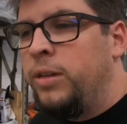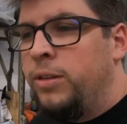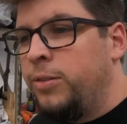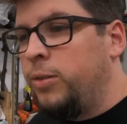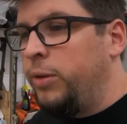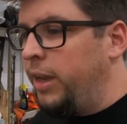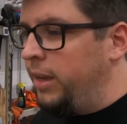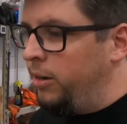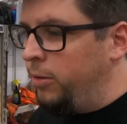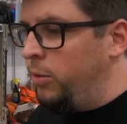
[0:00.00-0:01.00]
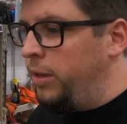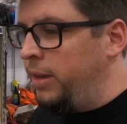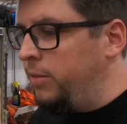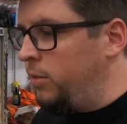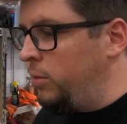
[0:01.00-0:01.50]
So we can go do that.
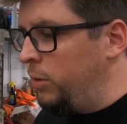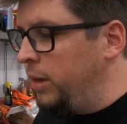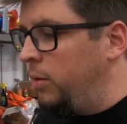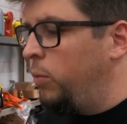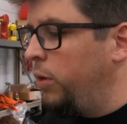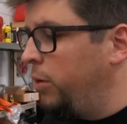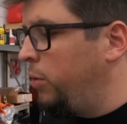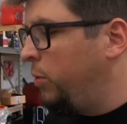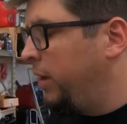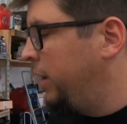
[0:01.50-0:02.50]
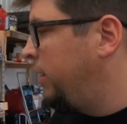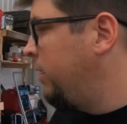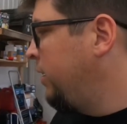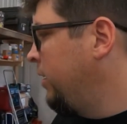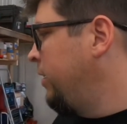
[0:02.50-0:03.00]
So yeah, we'll go do that.
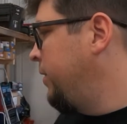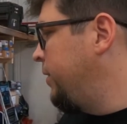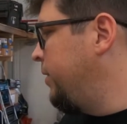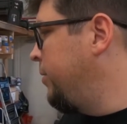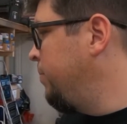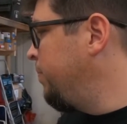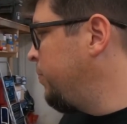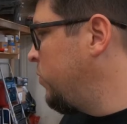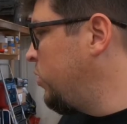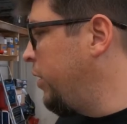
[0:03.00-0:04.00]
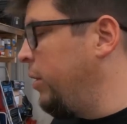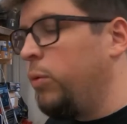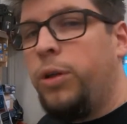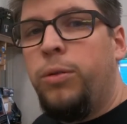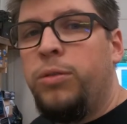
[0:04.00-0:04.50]
So yeah, we'll
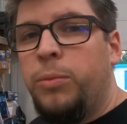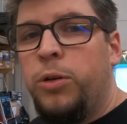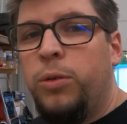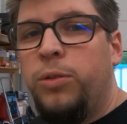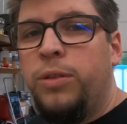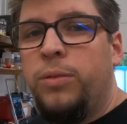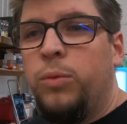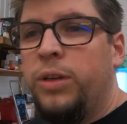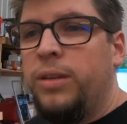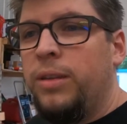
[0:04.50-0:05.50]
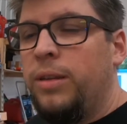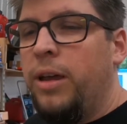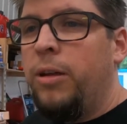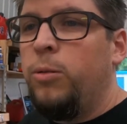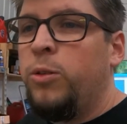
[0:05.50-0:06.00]
go do some cruising. We'll get to the
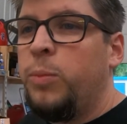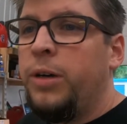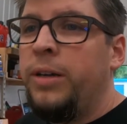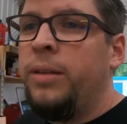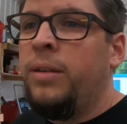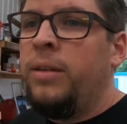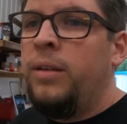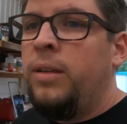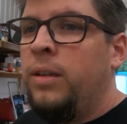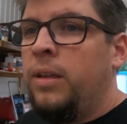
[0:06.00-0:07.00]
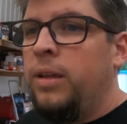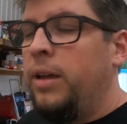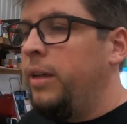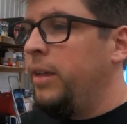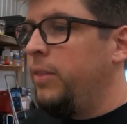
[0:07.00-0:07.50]
dyno spot,
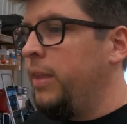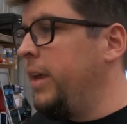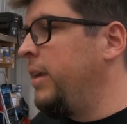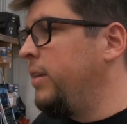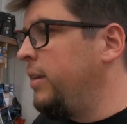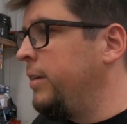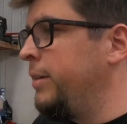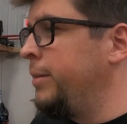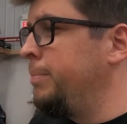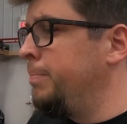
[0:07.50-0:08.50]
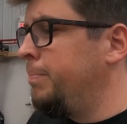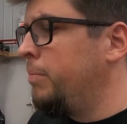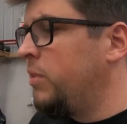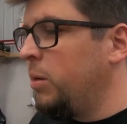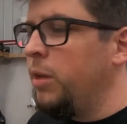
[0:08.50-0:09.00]
hit that.
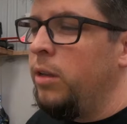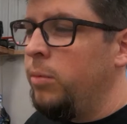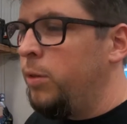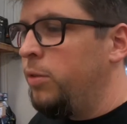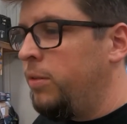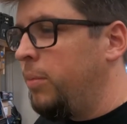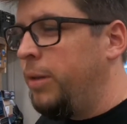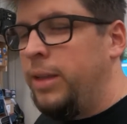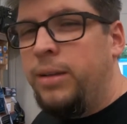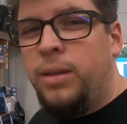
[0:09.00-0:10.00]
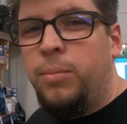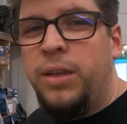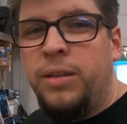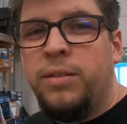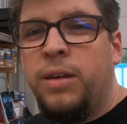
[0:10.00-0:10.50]
It's gonna be boost. It's gonna be like 10
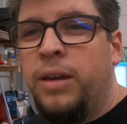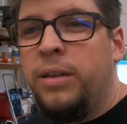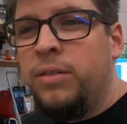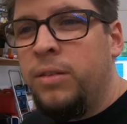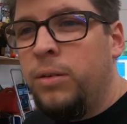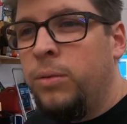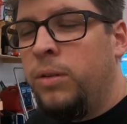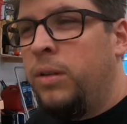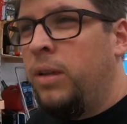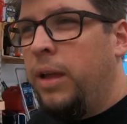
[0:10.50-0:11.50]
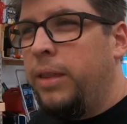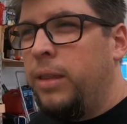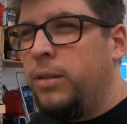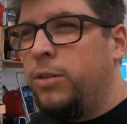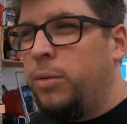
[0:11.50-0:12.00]
psi. So I think
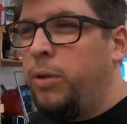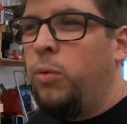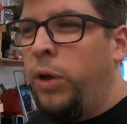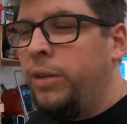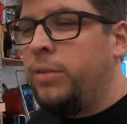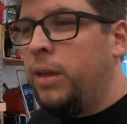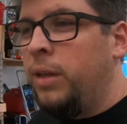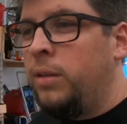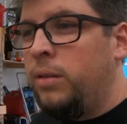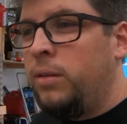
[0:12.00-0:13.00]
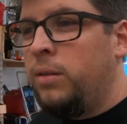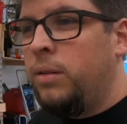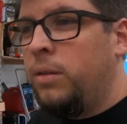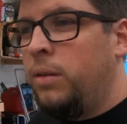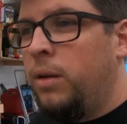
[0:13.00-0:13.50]
that should be wastegate
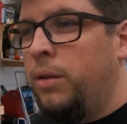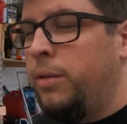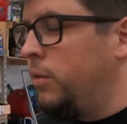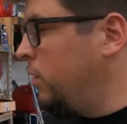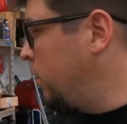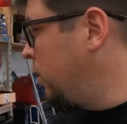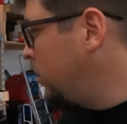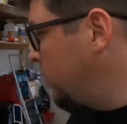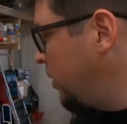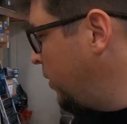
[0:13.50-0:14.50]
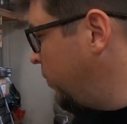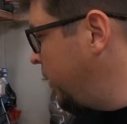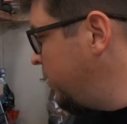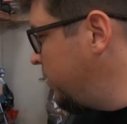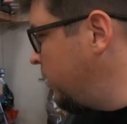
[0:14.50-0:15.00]
on this car. I
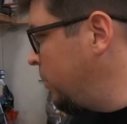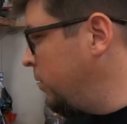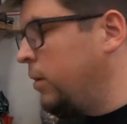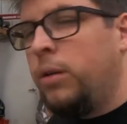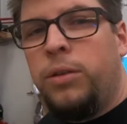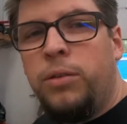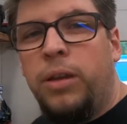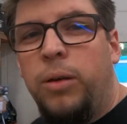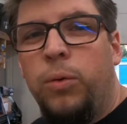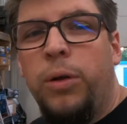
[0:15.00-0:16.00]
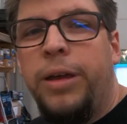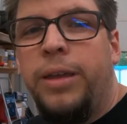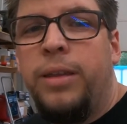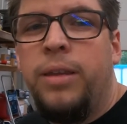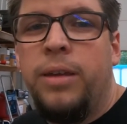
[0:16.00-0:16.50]
think so. So yeah, we'll go ahead
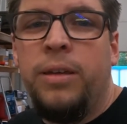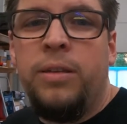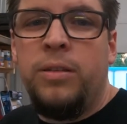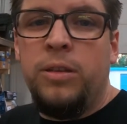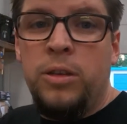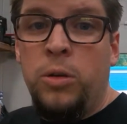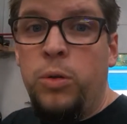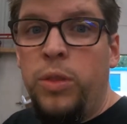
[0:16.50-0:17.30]
and go do